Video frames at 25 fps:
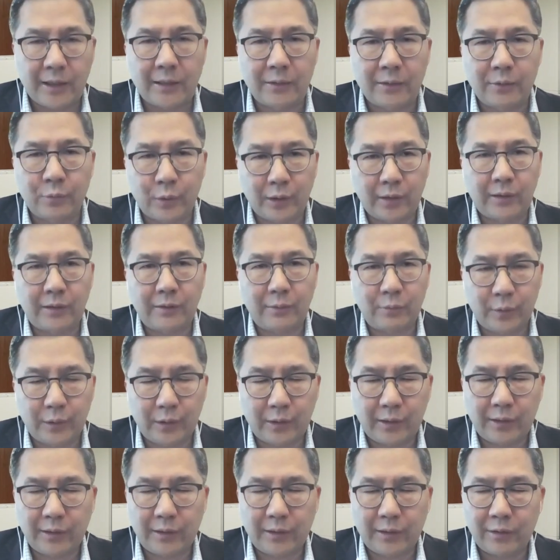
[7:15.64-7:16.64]

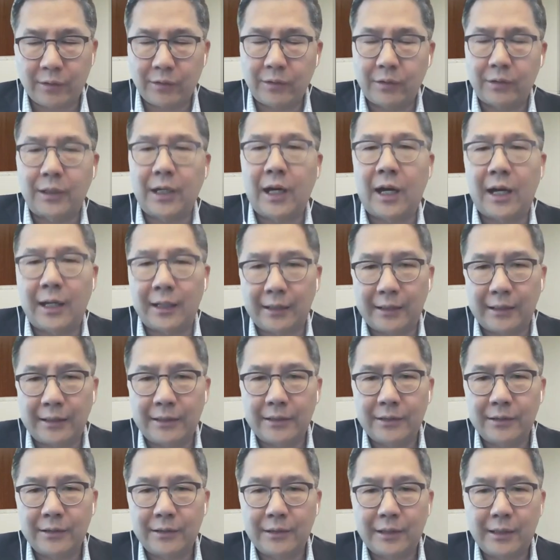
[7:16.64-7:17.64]
with your
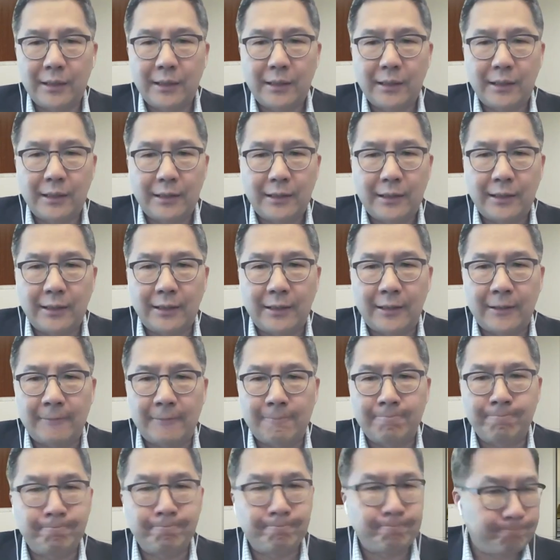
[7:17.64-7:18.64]
colleagues.
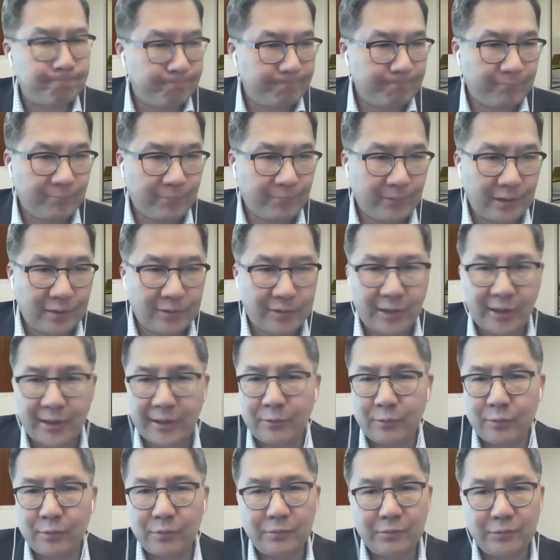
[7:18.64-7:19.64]

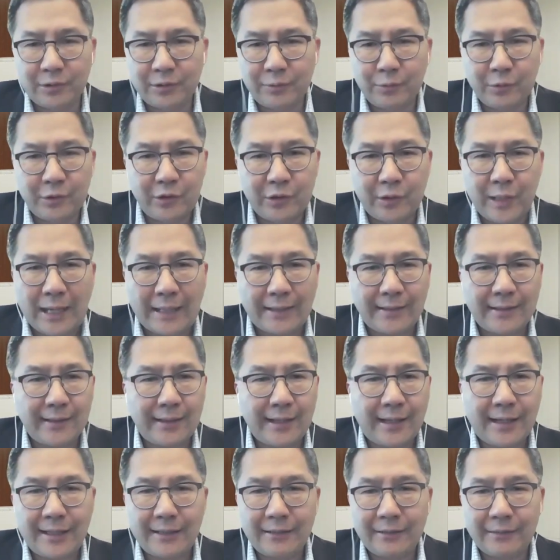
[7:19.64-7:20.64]
Doug, would you add to
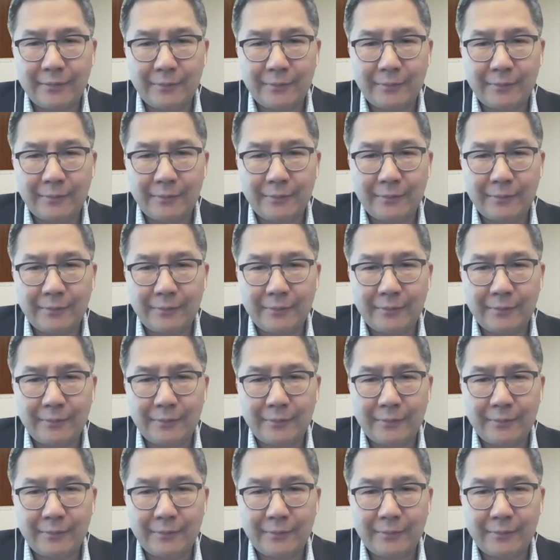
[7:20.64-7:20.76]
that?